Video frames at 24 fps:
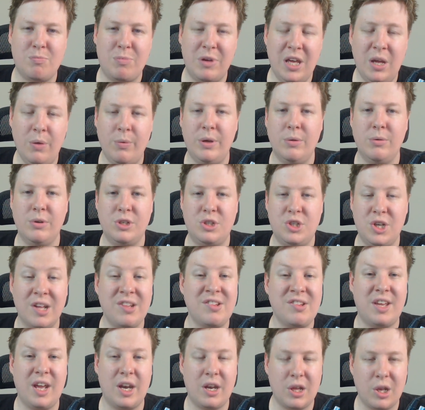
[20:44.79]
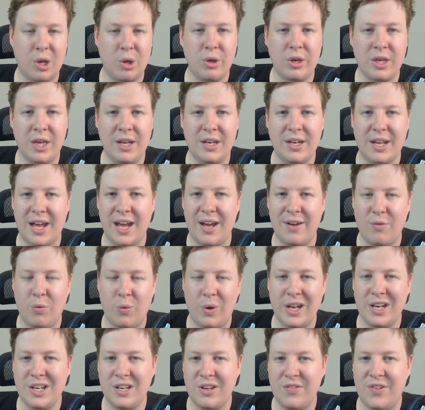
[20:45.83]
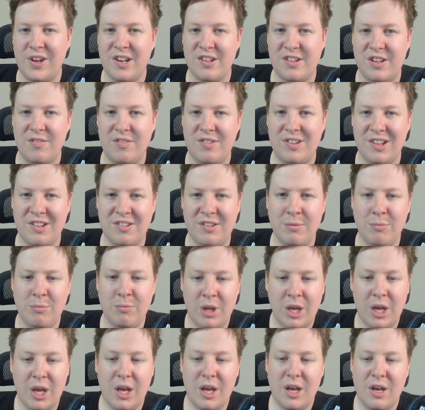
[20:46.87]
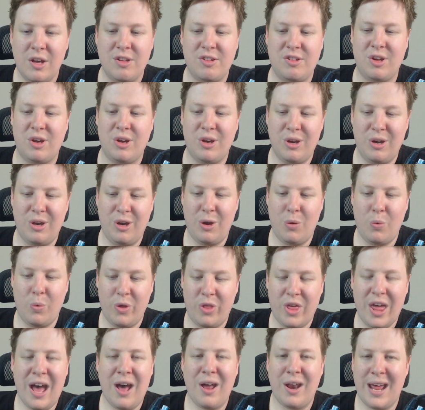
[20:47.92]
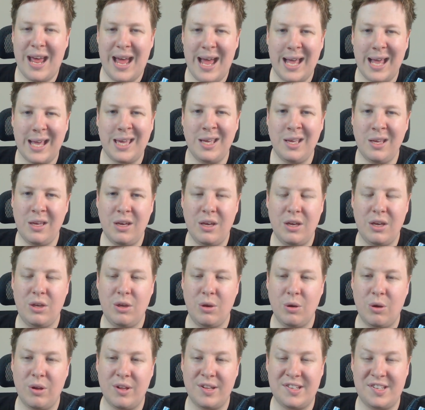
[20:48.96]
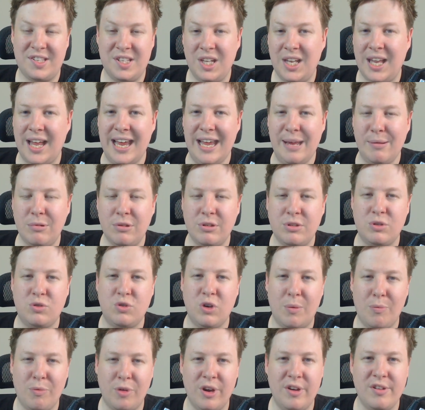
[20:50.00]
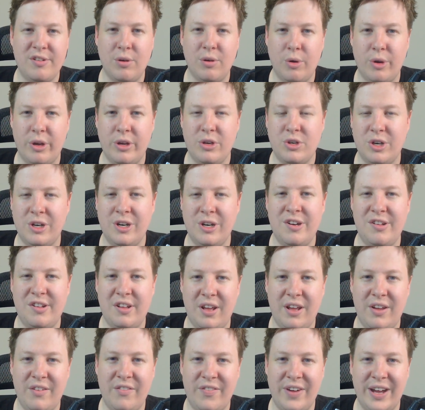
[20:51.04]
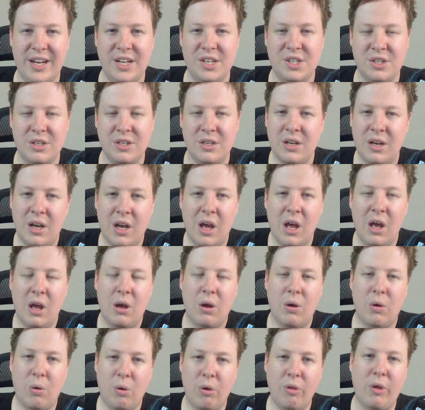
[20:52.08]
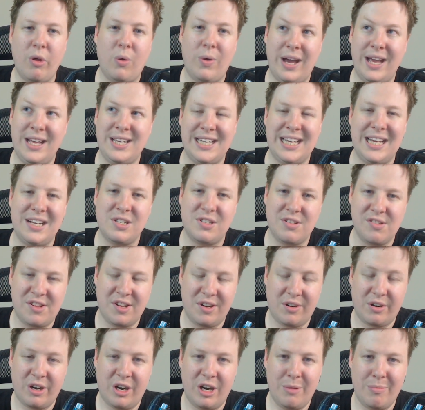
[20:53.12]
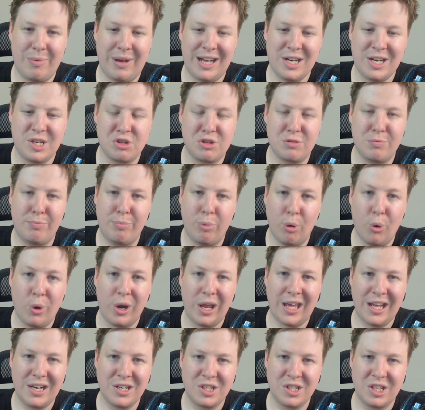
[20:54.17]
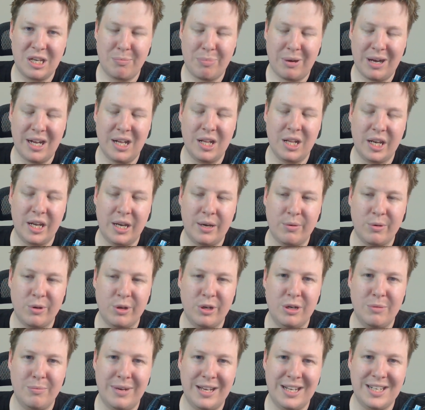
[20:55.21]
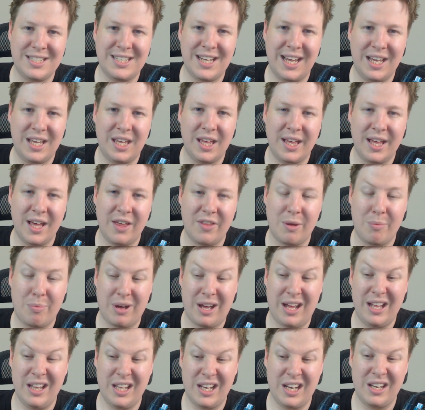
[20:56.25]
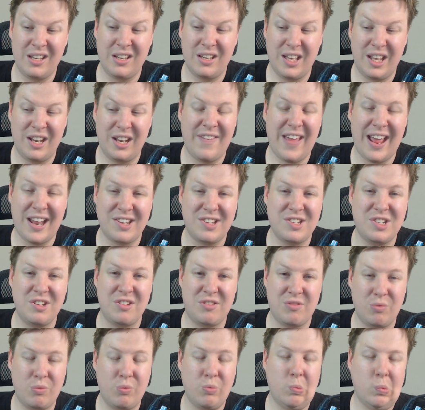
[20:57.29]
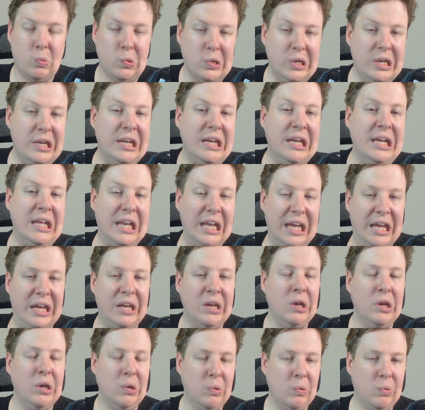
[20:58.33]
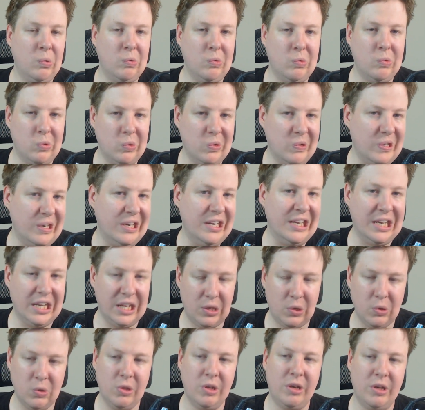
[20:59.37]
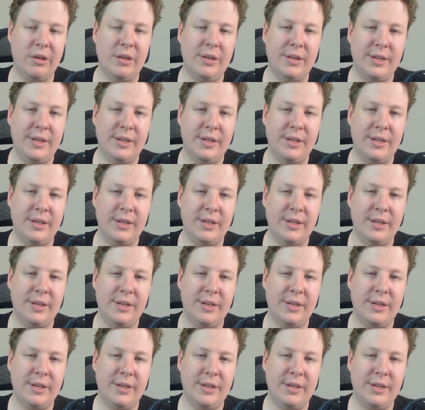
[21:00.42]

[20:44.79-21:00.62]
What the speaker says: We would just get cloaking to have 1 defensive system. So without hacking, you're still able to drop those auto drones evasion all the way down to 0 by just boarding into their piloting room and taking out their piloting. And then that's just really, really good.